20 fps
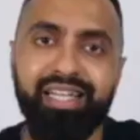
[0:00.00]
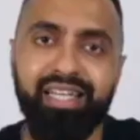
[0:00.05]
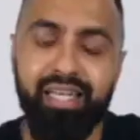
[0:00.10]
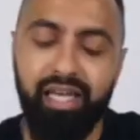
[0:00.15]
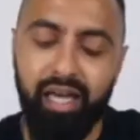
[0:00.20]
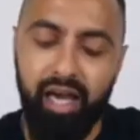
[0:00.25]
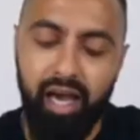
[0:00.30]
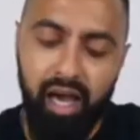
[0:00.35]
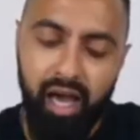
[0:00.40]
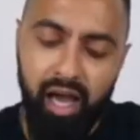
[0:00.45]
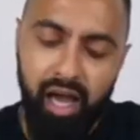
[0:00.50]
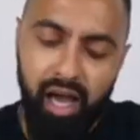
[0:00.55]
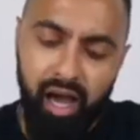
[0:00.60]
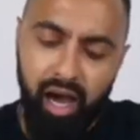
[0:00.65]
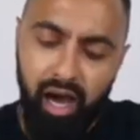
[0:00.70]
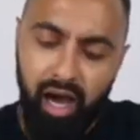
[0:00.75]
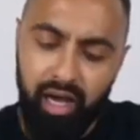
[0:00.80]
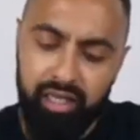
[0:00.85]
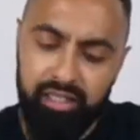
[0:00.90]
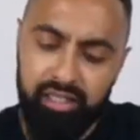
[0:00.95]
here.
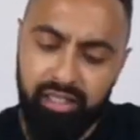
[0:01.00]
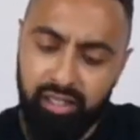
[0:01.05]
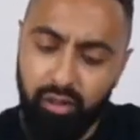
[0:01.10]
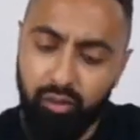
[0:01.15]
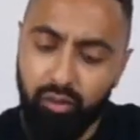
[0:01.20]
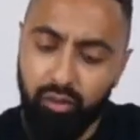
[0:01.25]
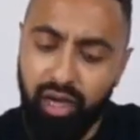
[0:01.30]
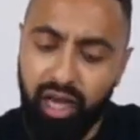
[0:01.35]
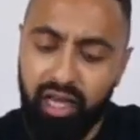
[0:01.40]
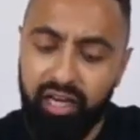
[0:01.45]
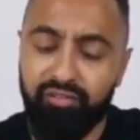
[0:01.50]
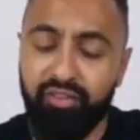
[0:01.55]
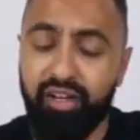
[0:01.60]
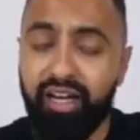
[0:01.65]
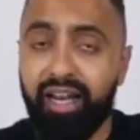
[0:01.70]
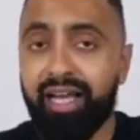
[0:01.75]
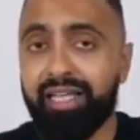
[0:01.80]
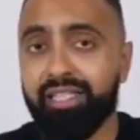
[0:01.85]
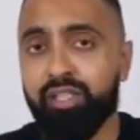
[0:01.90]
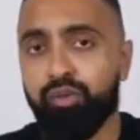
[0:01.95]
Still kind of a
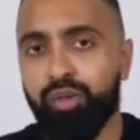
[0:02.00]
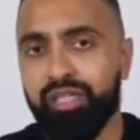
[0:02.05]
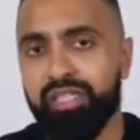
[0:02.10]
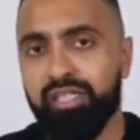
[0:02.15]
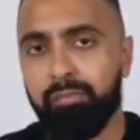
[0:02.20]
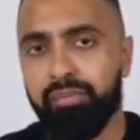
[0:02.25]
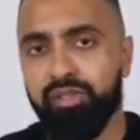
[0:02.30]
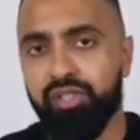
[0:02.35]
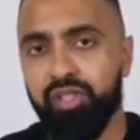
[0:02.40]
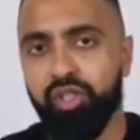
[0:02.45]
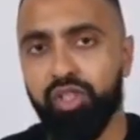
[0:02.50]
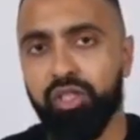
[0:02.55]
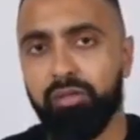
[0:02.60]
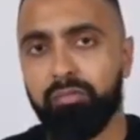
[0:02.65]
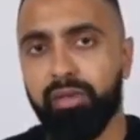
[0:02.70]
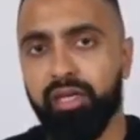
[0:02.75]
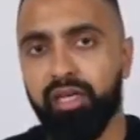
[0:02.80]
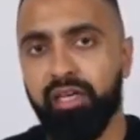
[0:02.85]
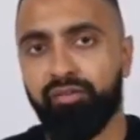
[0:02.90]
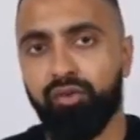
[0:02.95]
nice resting
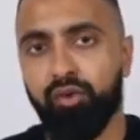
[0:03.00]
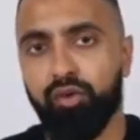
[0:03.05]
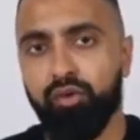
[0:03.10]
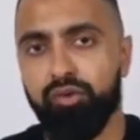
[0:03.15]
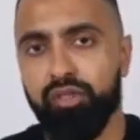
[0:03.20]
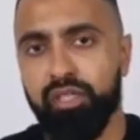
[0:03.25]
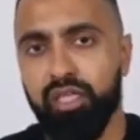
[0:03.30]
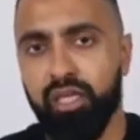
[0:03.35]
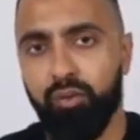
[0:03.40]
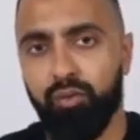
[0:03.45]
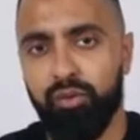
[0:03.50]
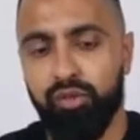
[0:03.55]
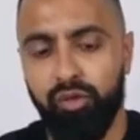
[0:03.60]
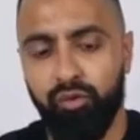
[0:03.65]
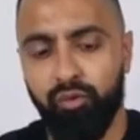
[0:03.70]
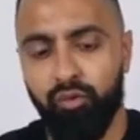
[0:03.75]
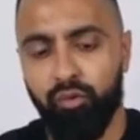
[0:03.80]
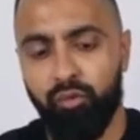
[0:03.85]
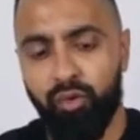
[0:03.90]
position, but if you're using it with your